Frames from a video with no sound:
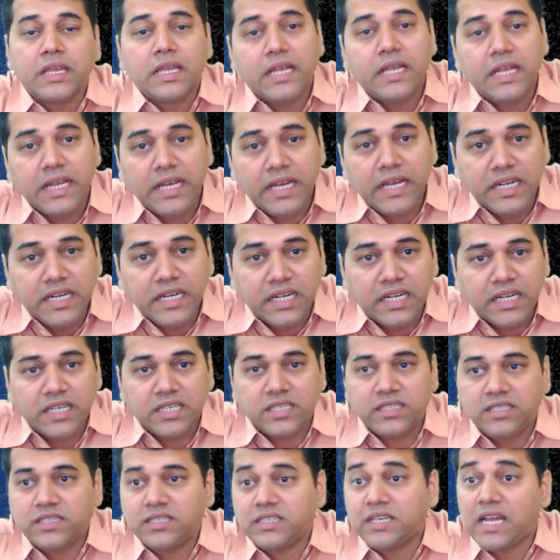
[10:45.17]

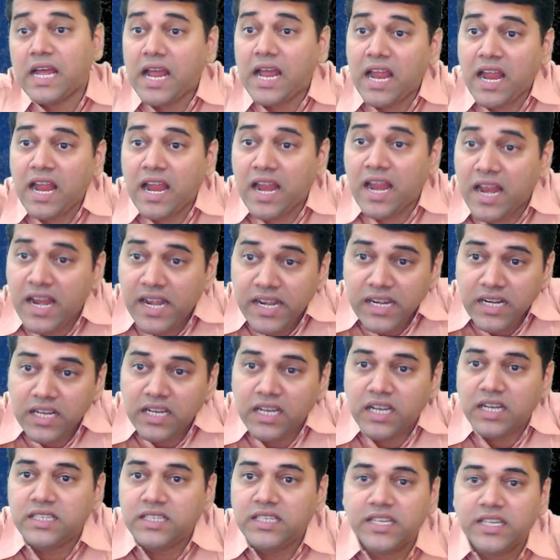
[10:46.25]
interest and
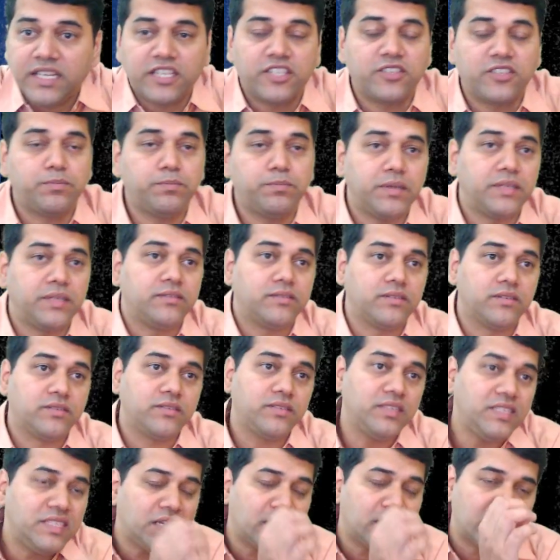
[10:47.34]
other expenses.
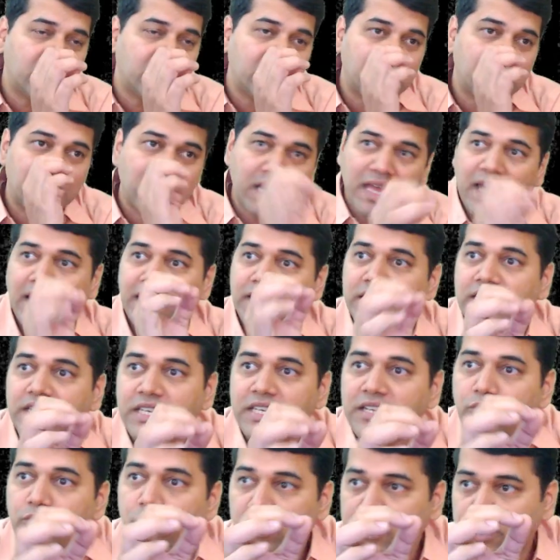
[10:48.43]
See the clarity
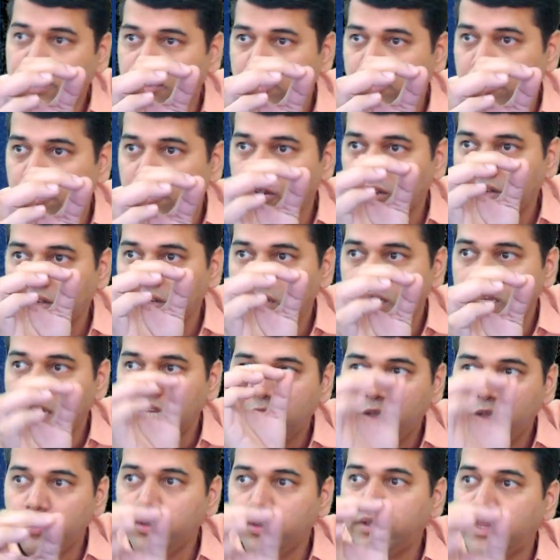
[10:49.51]
what they have got
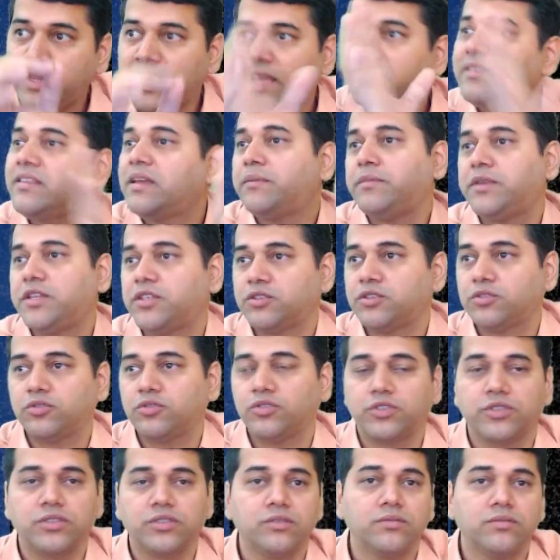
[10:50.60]
you in the examination
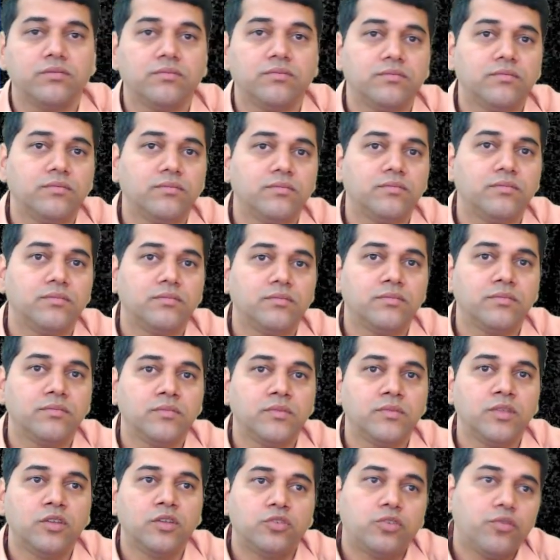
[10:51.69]
question.
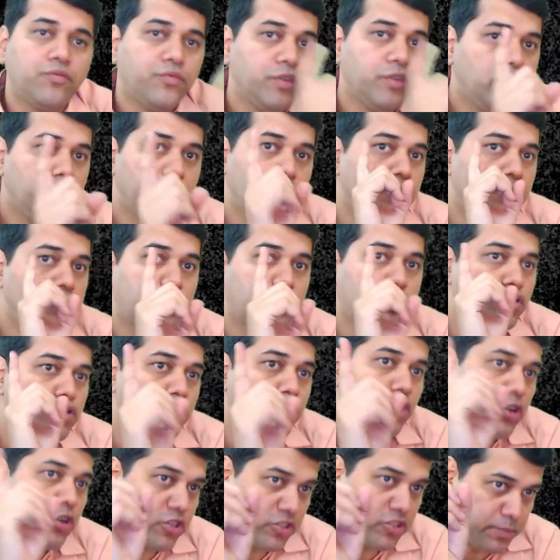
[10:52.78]
So should you
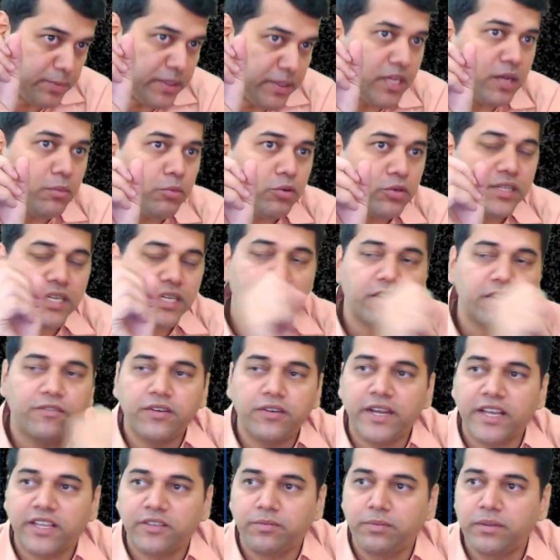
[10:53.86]
not speak about the deferred
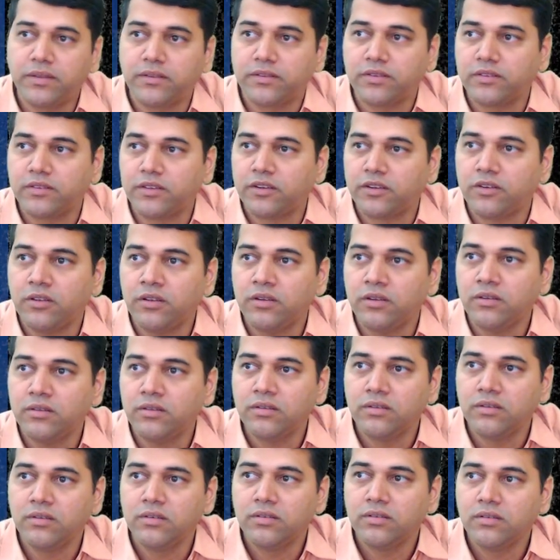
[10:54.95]
expenses and all?
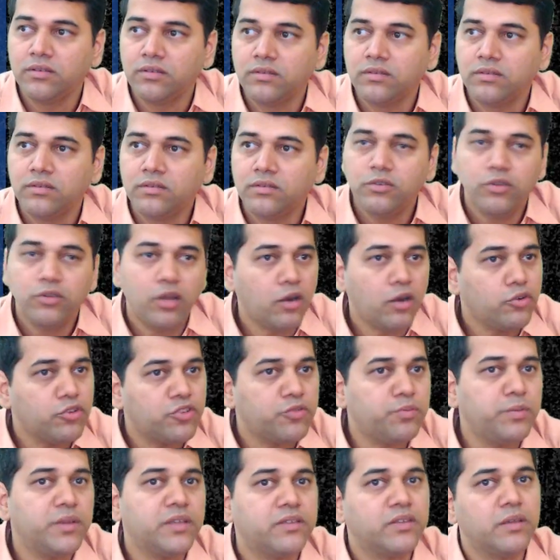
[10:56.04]
You have to
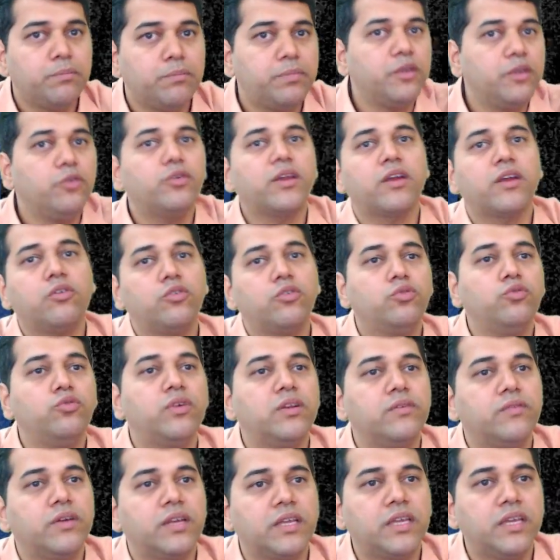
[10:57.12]
speak simply. You cannot do one
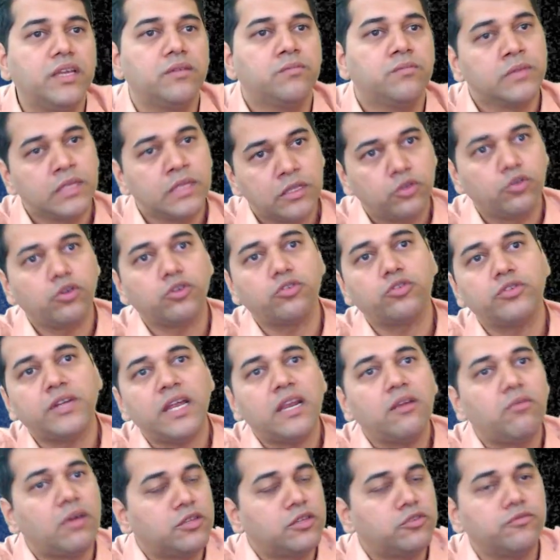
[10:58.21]
working. You have to tell
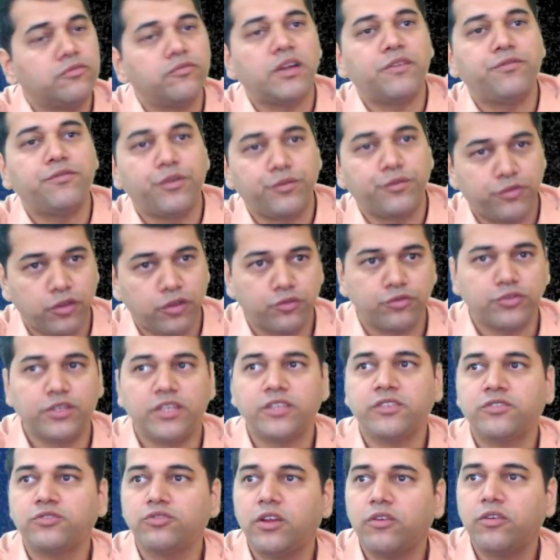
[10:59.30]
1/5 of this
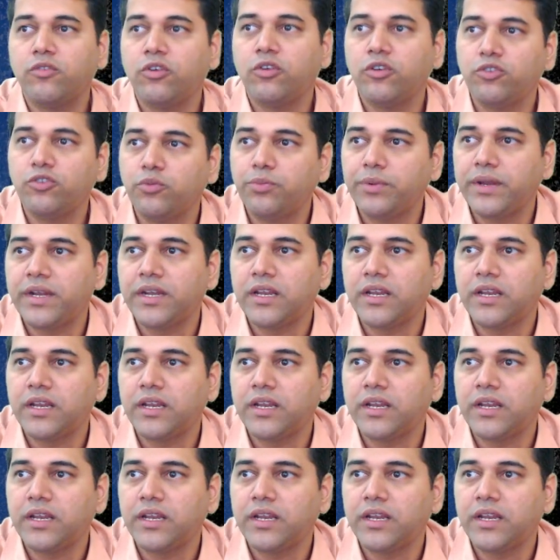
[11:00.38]
should have gone to P&L